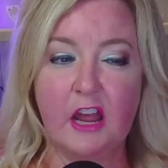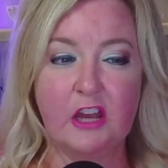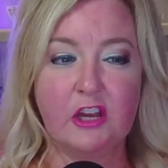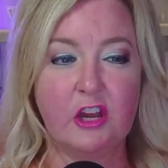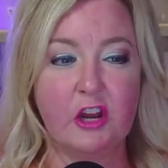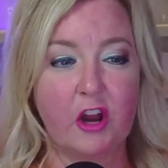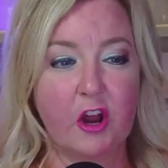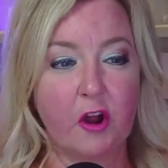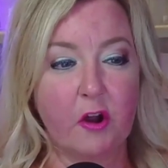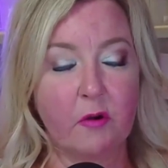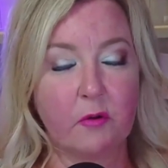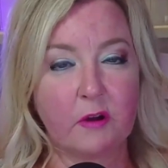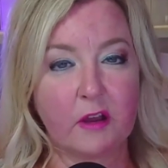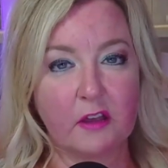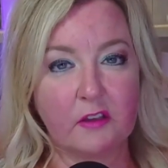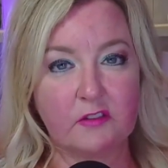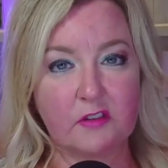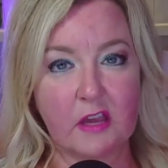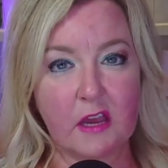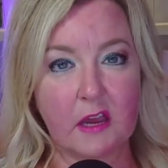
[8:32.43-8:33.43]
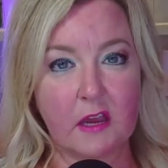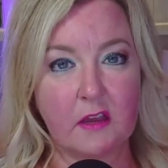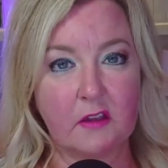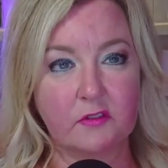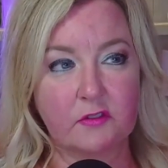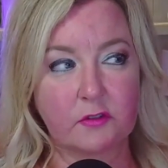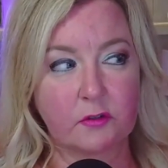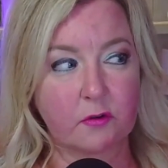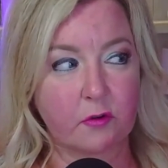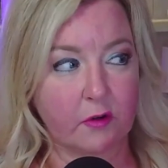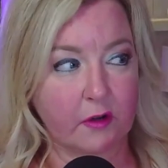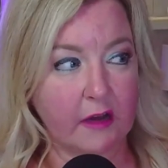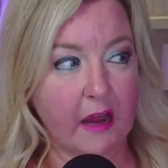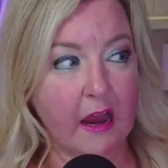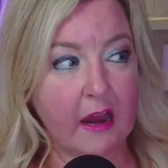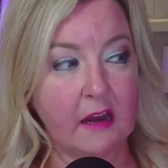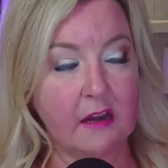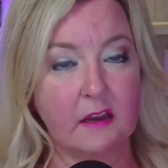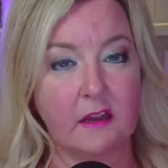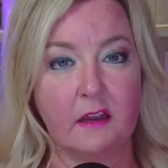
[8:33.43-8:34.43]
you know, because he's
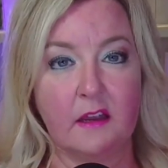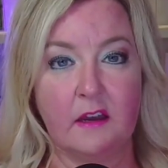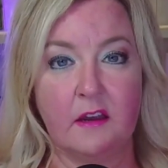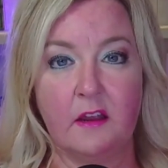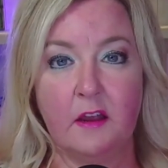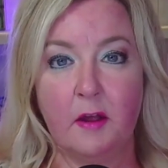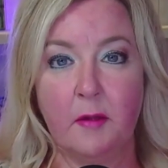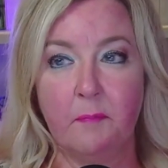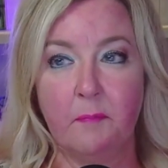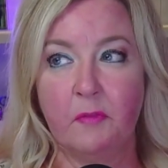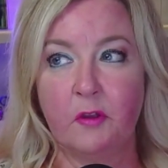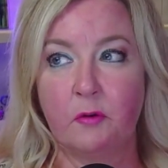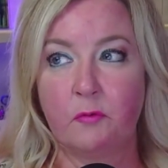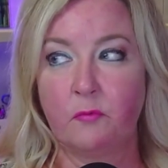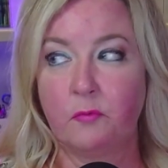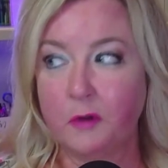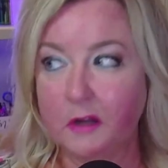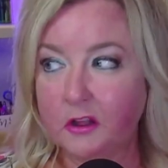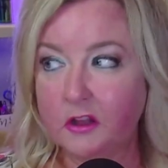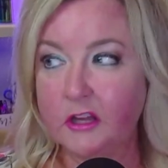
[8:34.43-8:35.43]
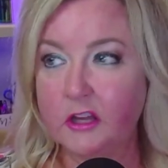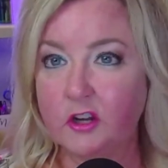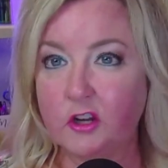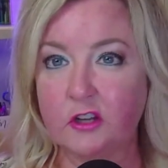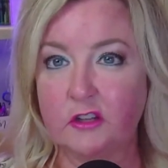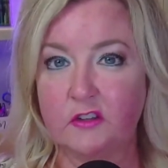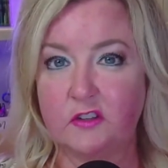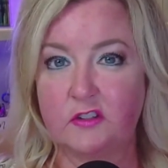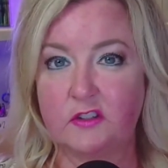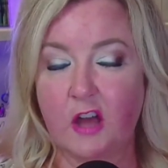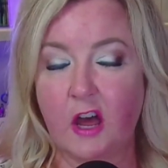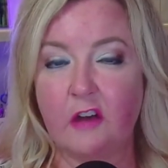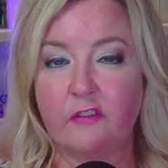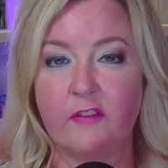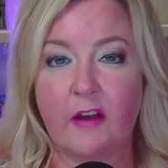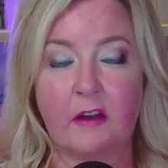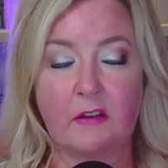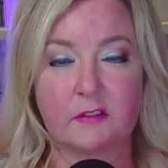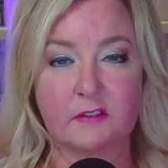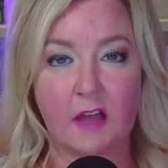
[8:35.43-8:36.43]
created really good
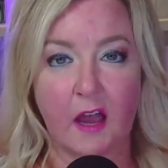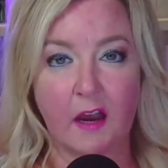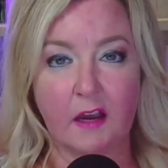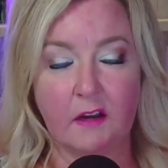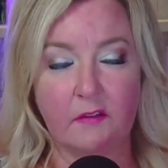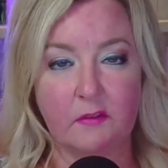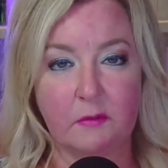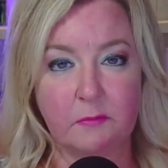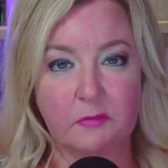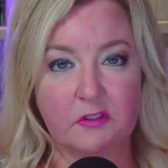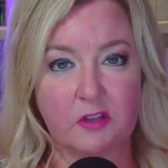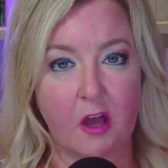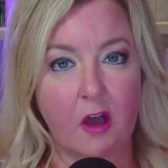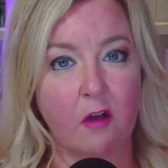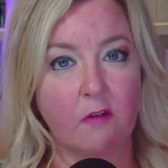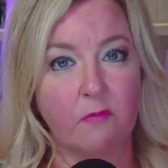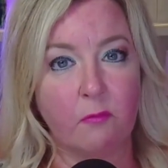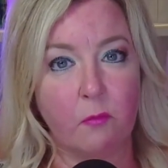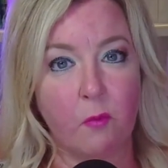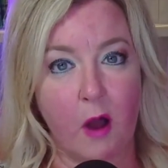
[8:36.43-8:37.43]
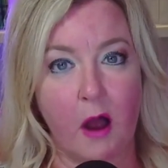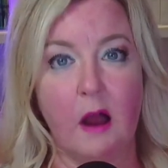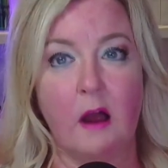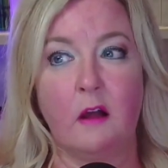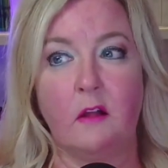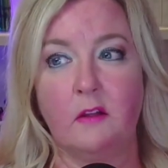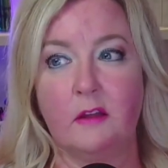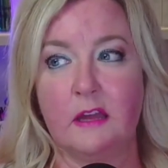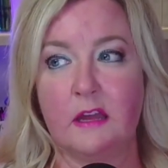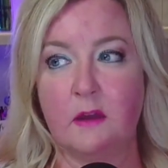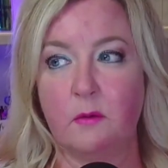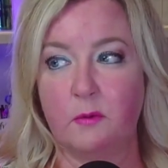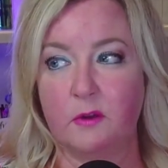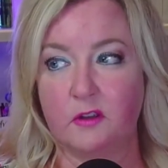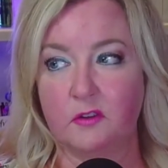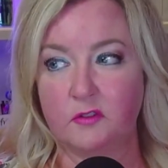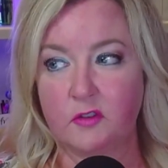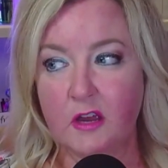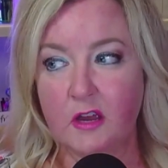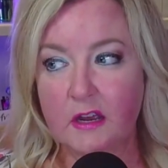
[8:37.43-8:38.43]
stuff outside of himself while he
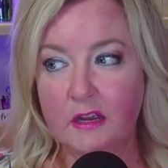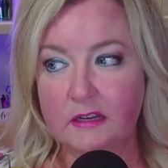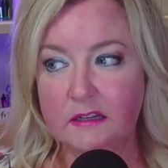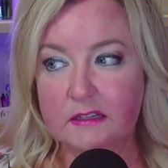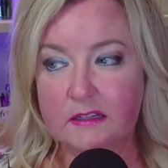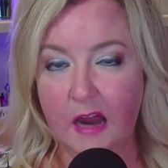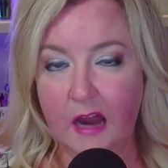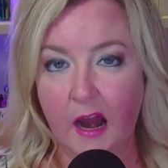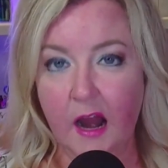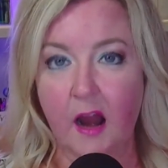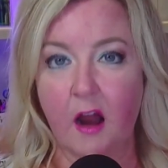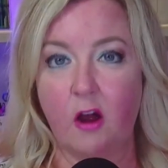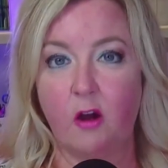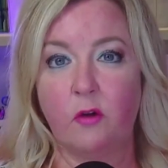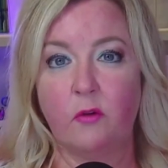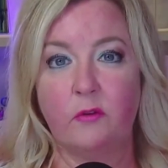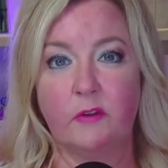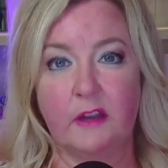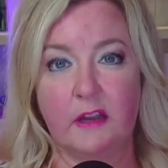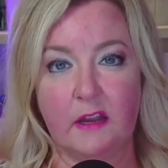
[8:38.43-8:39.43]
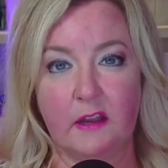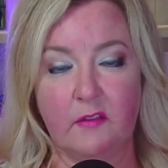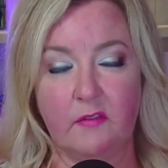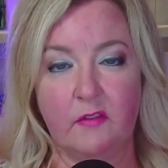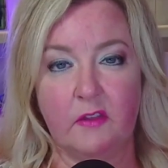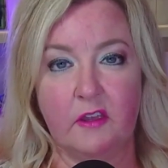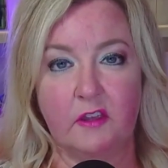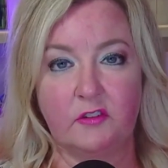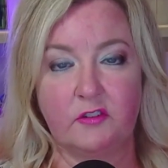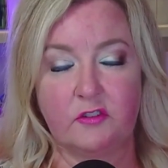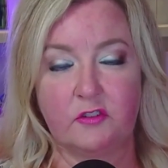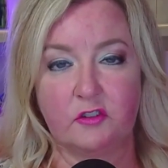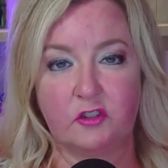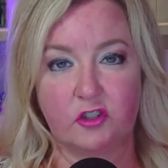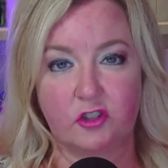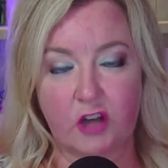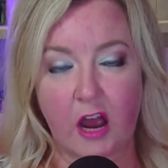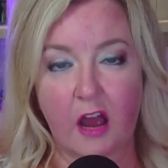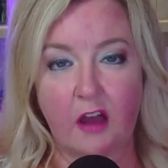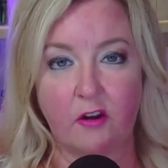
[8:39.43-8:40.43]
was down in this
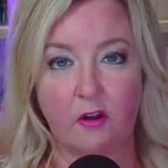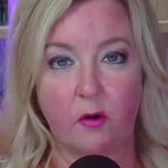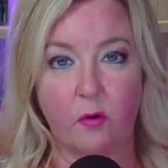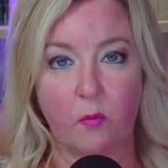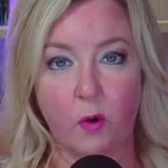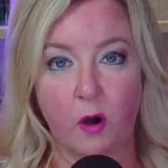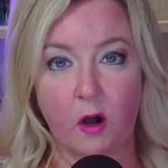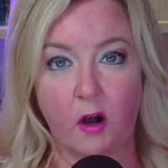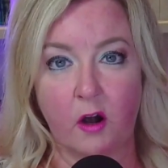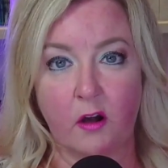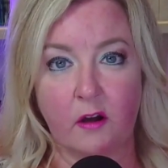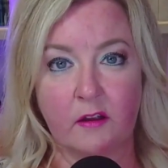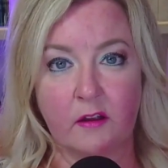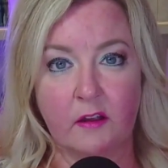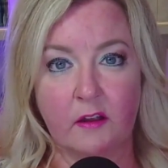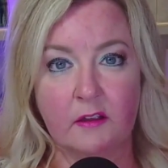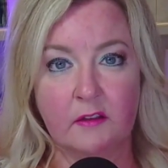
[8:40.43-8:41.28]
shadow work.